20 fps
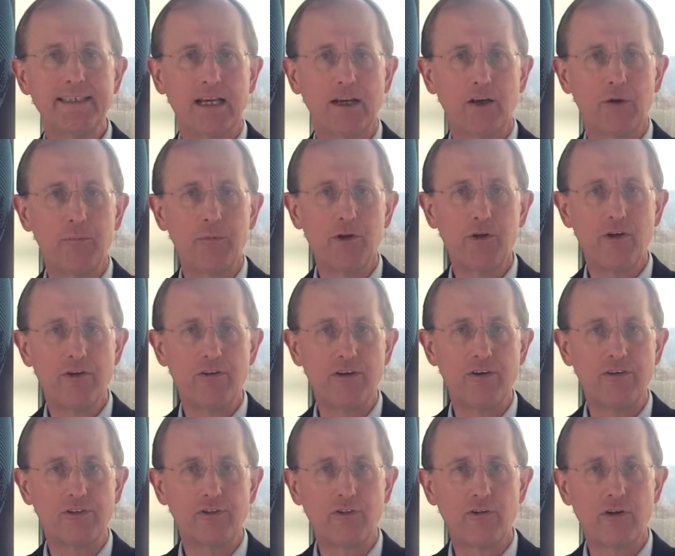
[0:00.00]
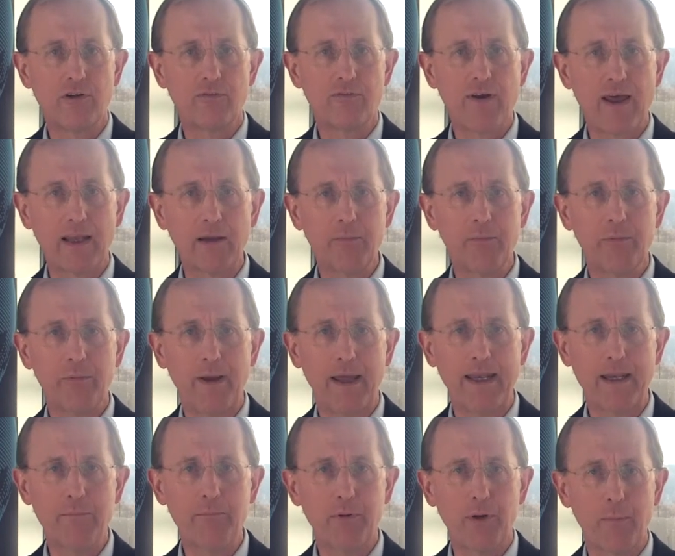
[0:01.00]
and communities to develop
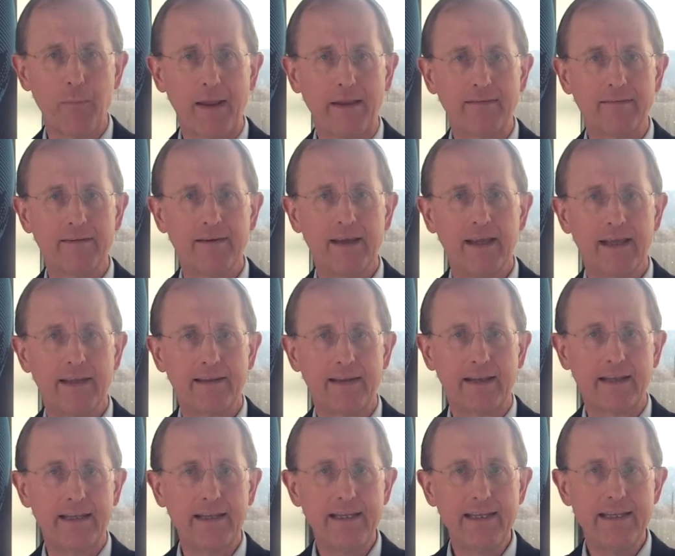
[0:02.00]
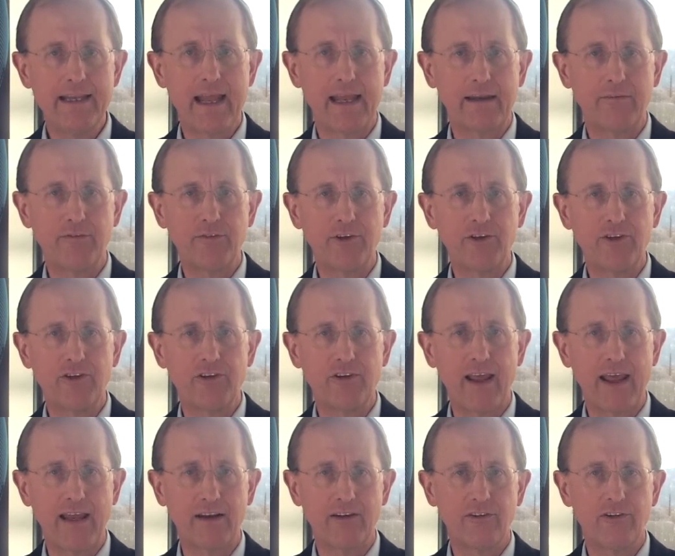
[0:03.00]
and implement the clean and
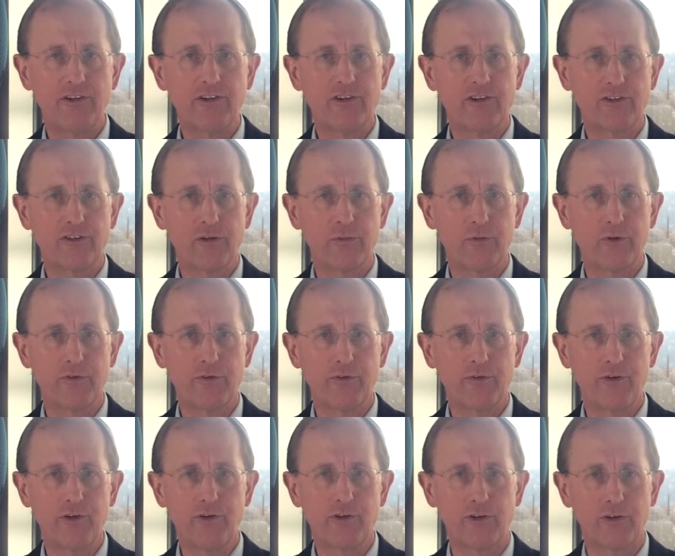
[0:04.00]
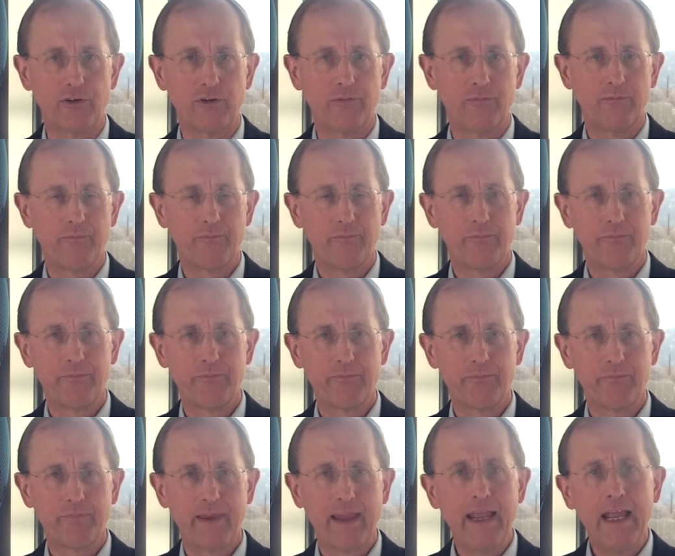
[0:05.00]
efficient energy systems of the future.
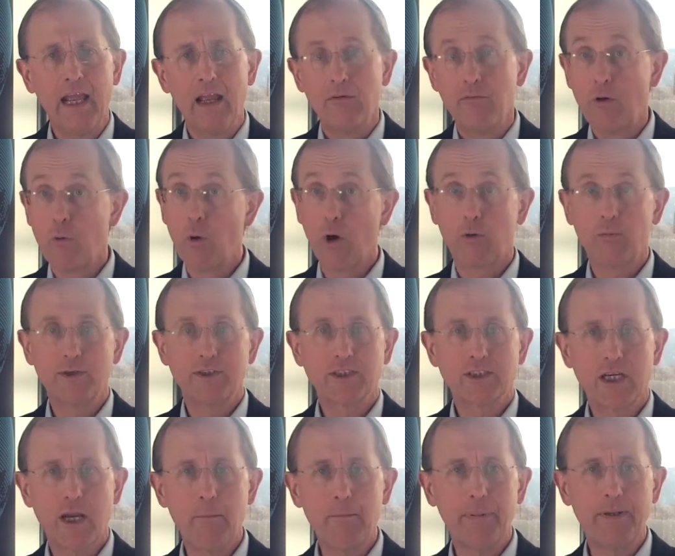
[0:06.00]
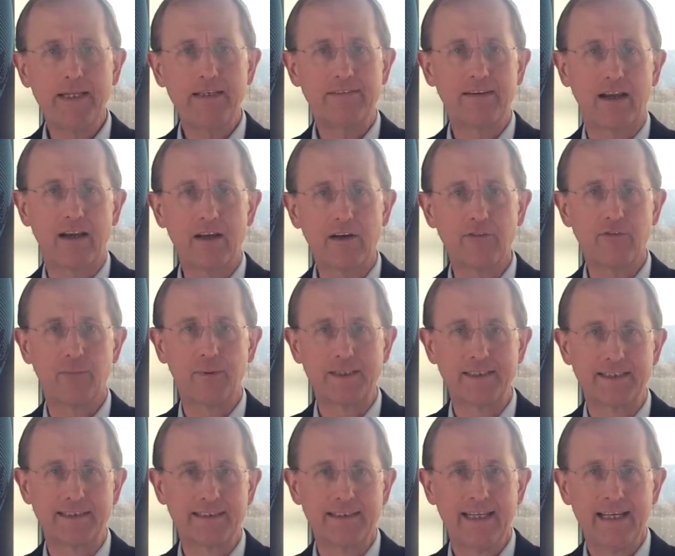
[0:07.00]
We work with companies and
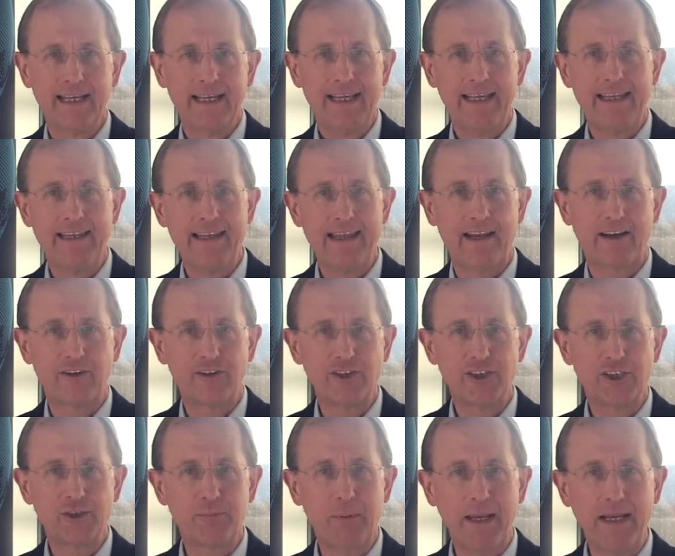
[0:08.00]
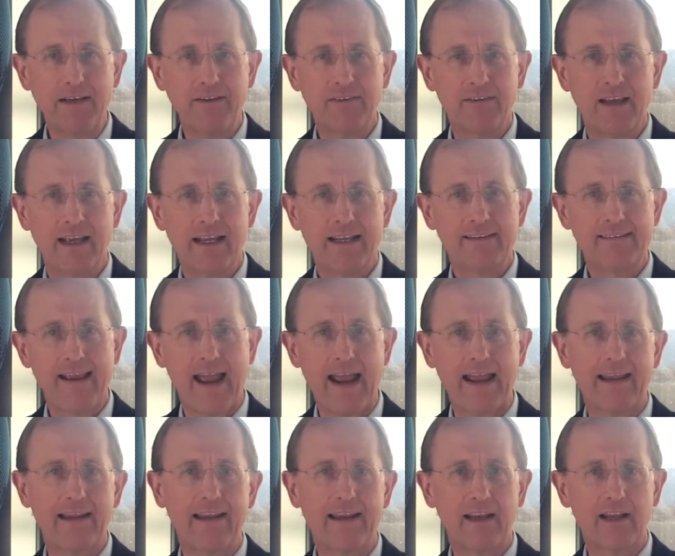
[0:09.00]
governments in the energy space,
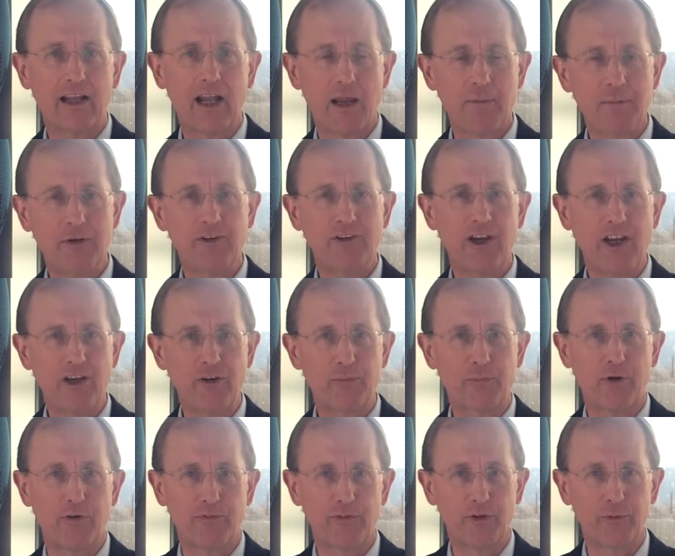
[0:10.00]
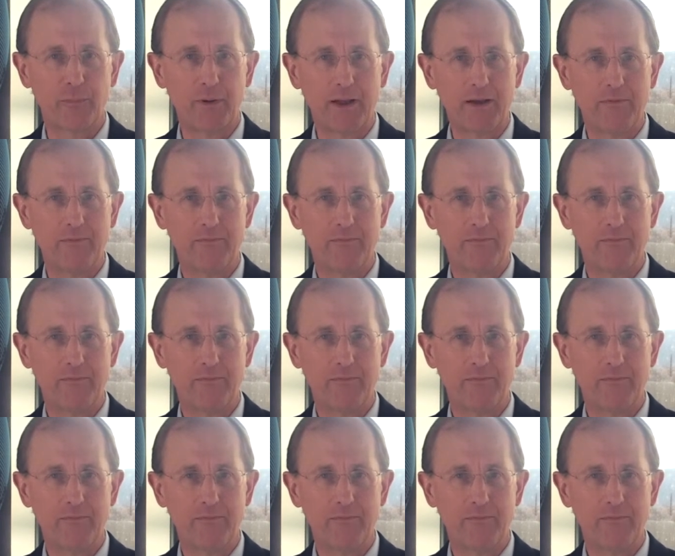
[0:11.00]
tackling climate change profitably.